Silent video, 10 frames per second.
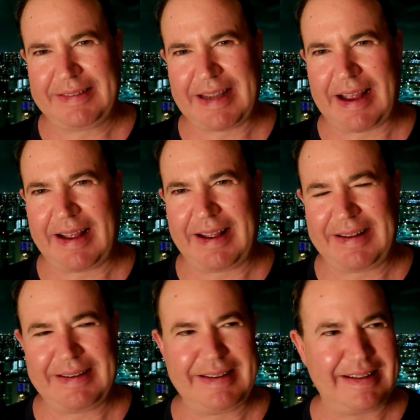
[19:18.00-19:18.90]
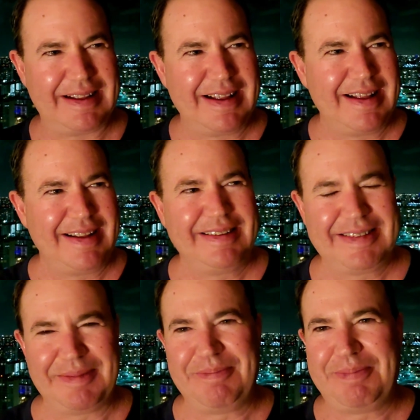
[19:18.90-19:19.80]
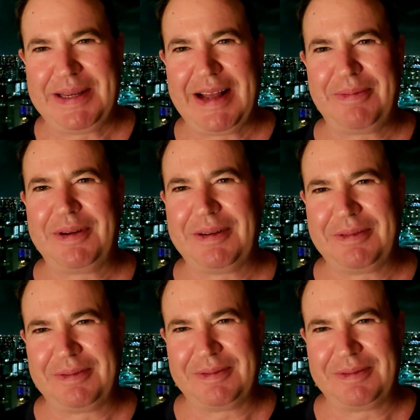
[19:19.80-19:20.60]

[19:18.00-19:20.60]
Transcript: to to be able to